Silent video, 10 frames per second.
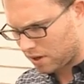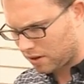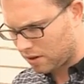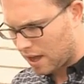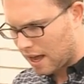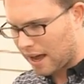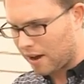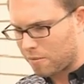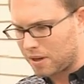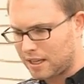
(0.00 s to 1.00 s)
mile,
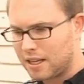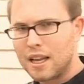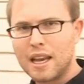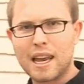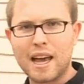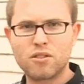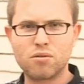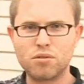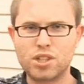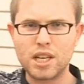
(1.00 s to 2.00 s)
how many
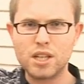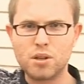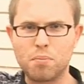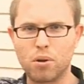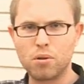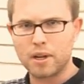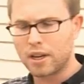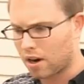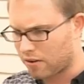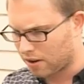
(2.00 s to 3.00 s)
lateral Gs you pull when
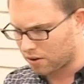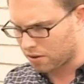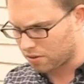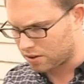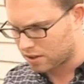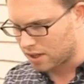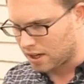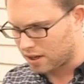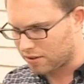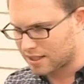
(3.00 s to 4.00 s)
you go around corners,
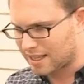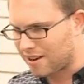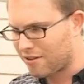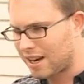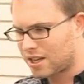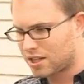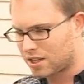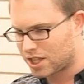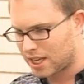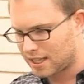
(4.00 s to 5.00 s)
your
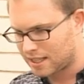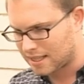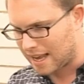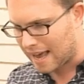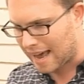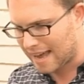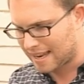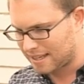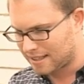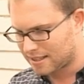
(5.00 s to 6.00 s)
acceleration Gs,
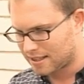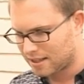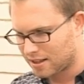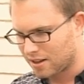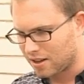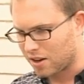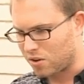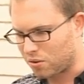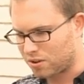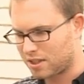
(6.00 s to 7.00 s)
and
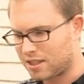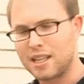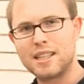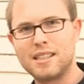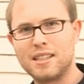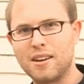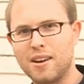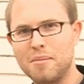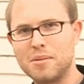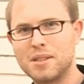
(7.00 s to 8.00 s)
0 to 60
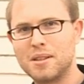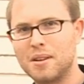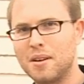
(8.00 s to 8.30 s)
times.